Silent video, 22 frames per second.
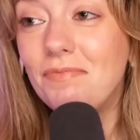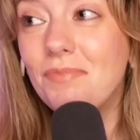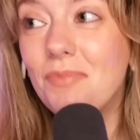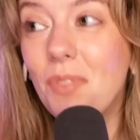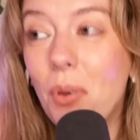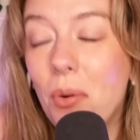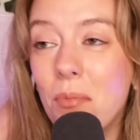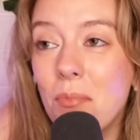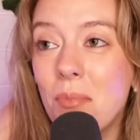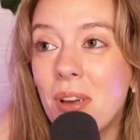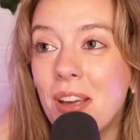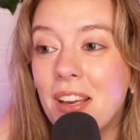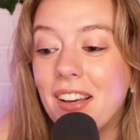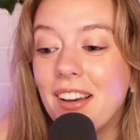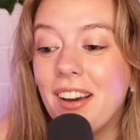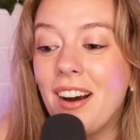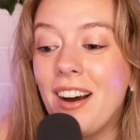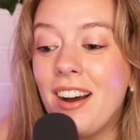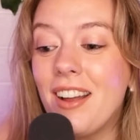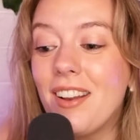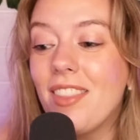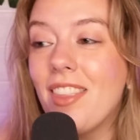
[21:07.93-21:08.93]
Oh my
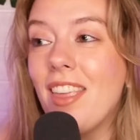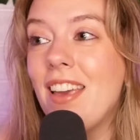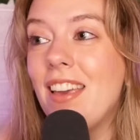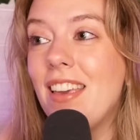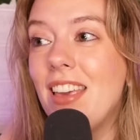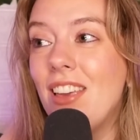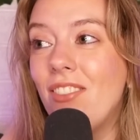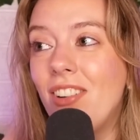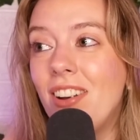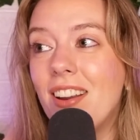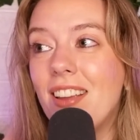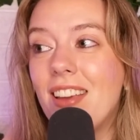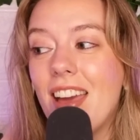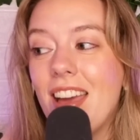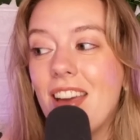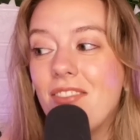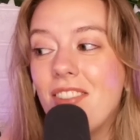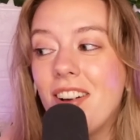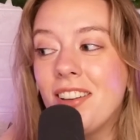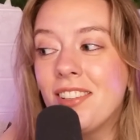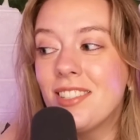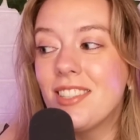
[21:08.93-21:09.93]
god, they even
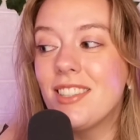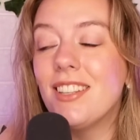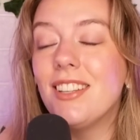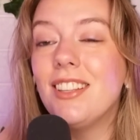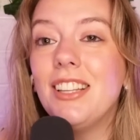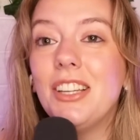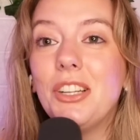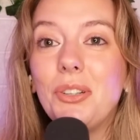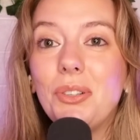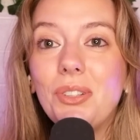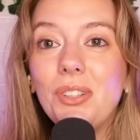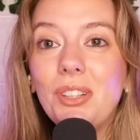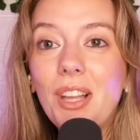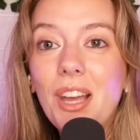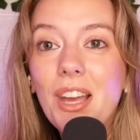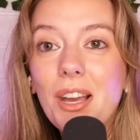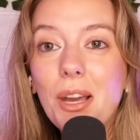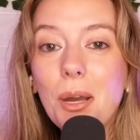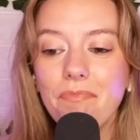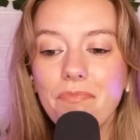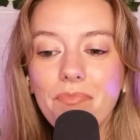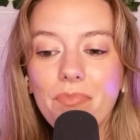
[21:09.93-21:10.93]
gave us the little,
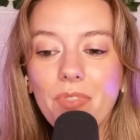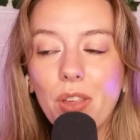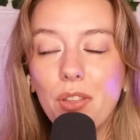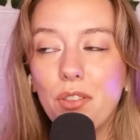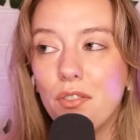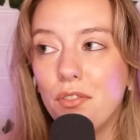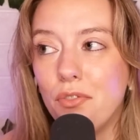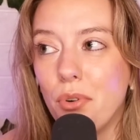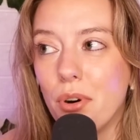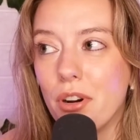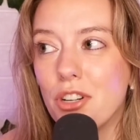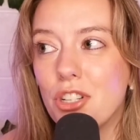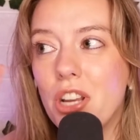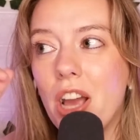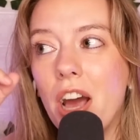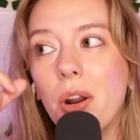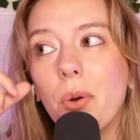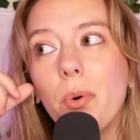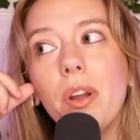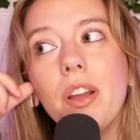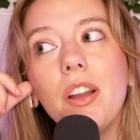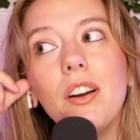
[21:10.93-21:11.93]
like, the
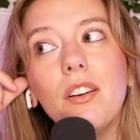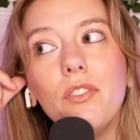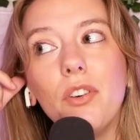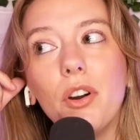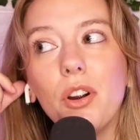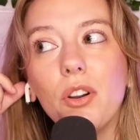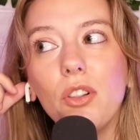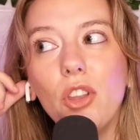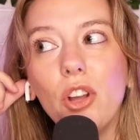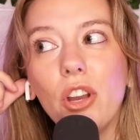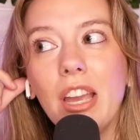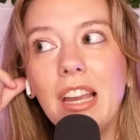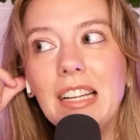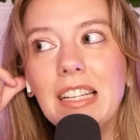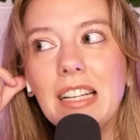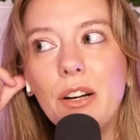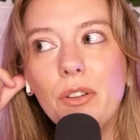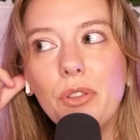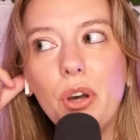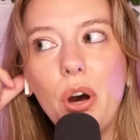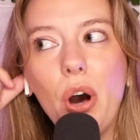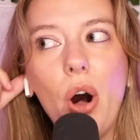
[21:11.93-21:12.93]
foreshadowing of her looking
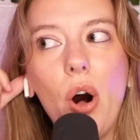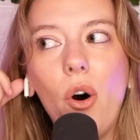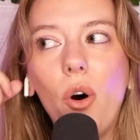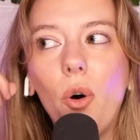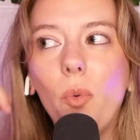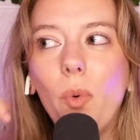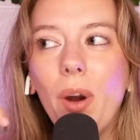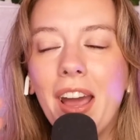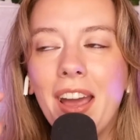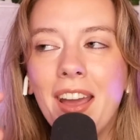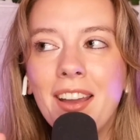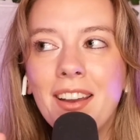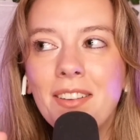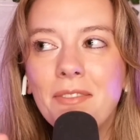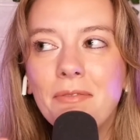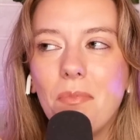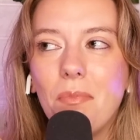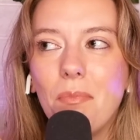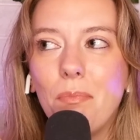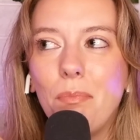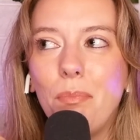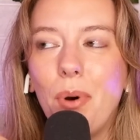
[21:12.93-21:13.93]
down the hallway.
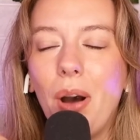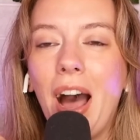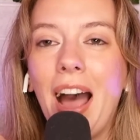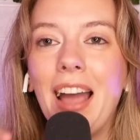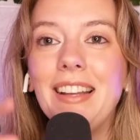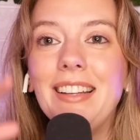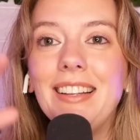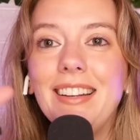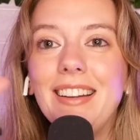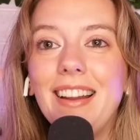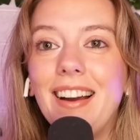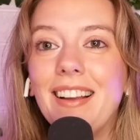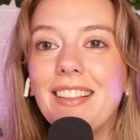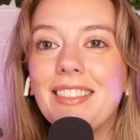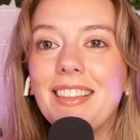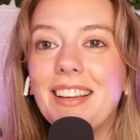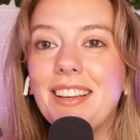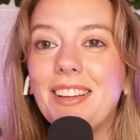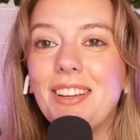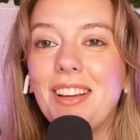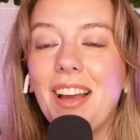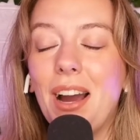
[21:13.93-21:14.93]
But I did not
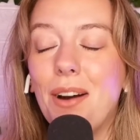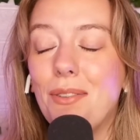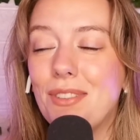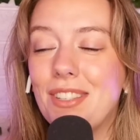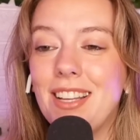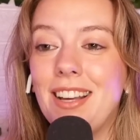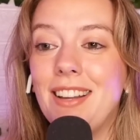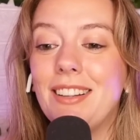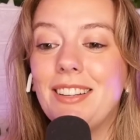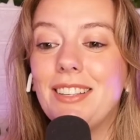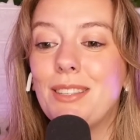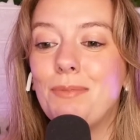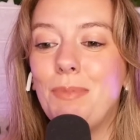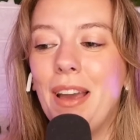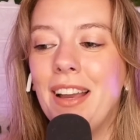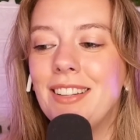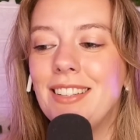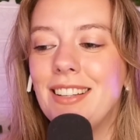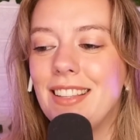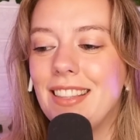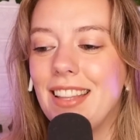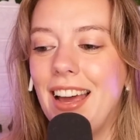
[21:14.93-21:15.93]
think, I was not
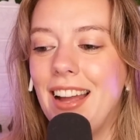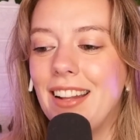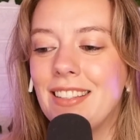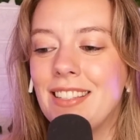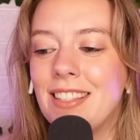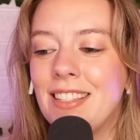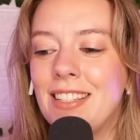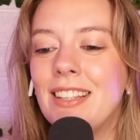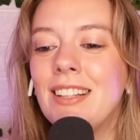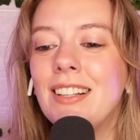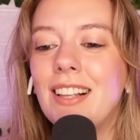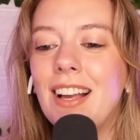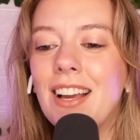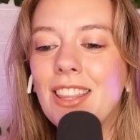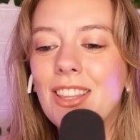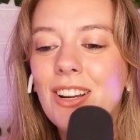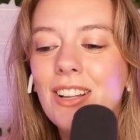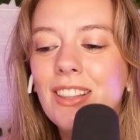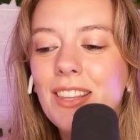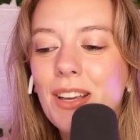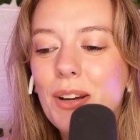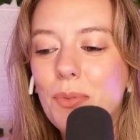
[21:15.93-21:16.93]
expecting that still. I
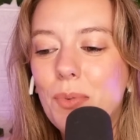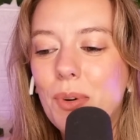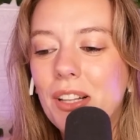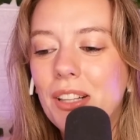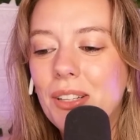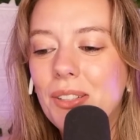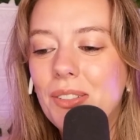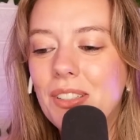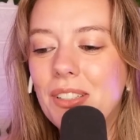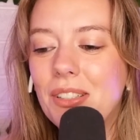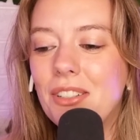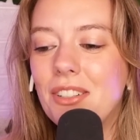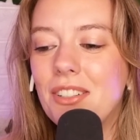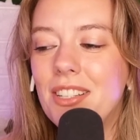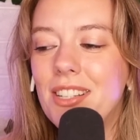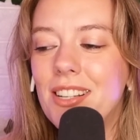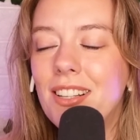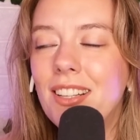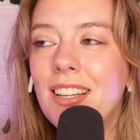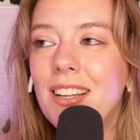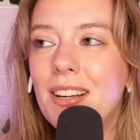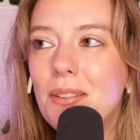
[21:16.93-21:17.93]
thought that Willow and
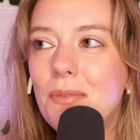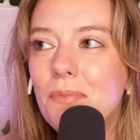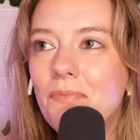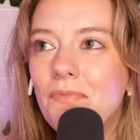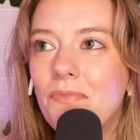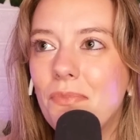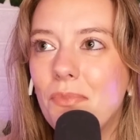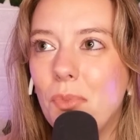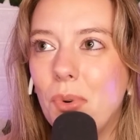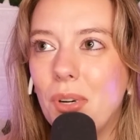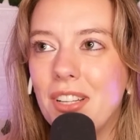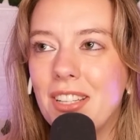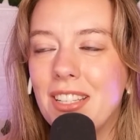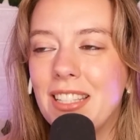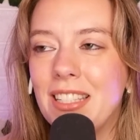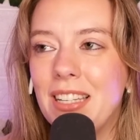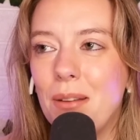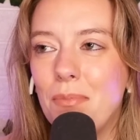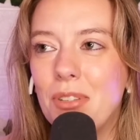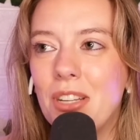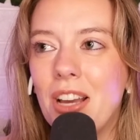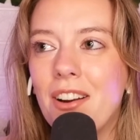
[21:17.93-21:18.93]
Cordelia would have
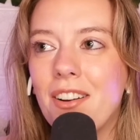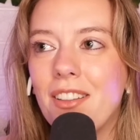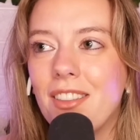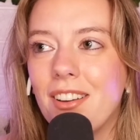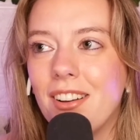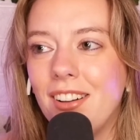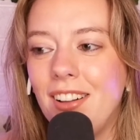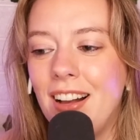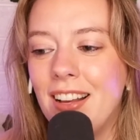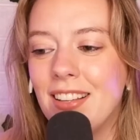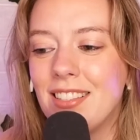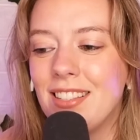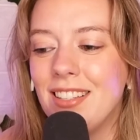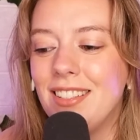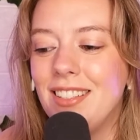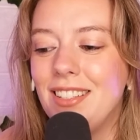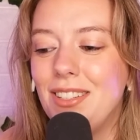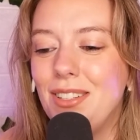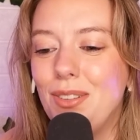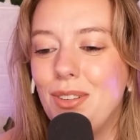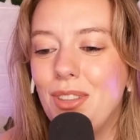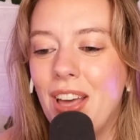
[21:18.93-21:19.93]
stepped out of the closet to
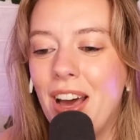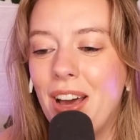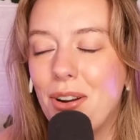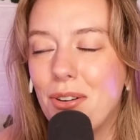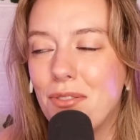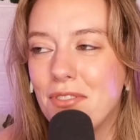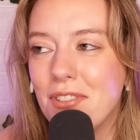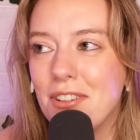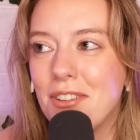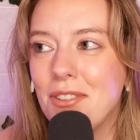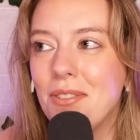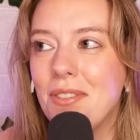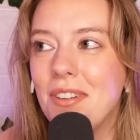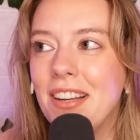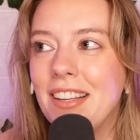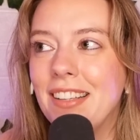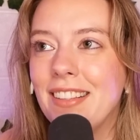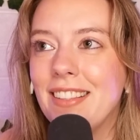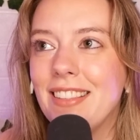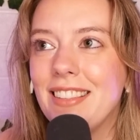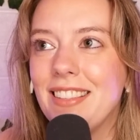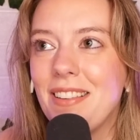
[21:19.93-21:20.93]
do that over
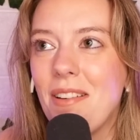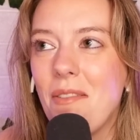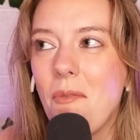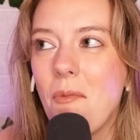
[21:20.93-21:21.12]
Joyce.